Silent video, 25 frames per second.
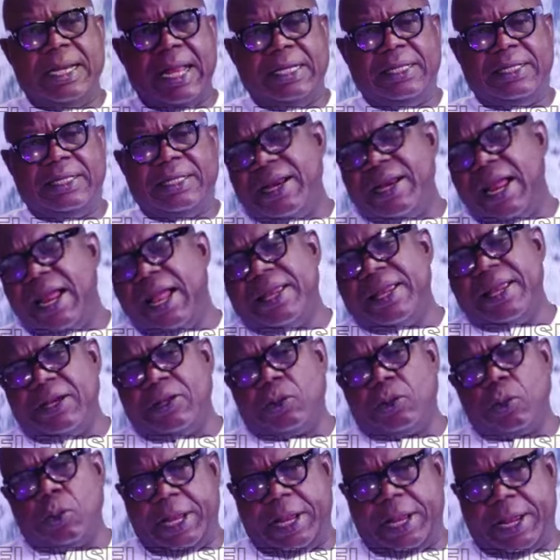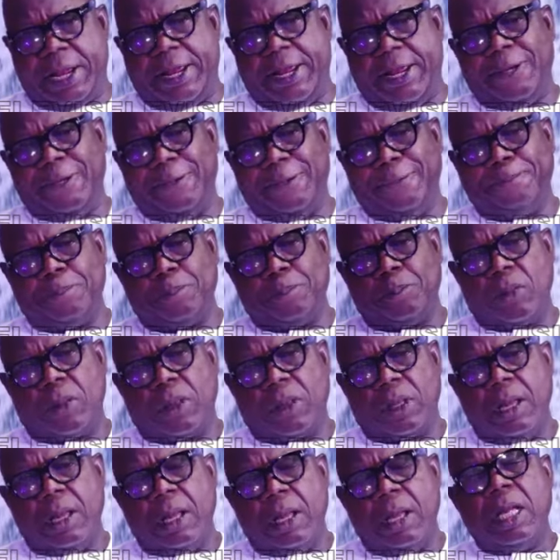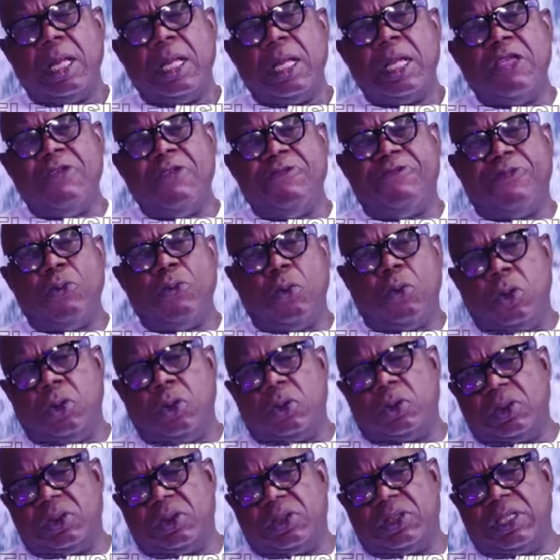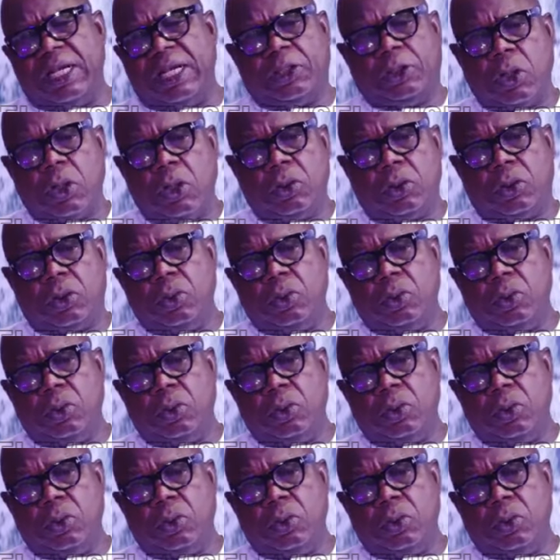Nigeria here today, if you go to section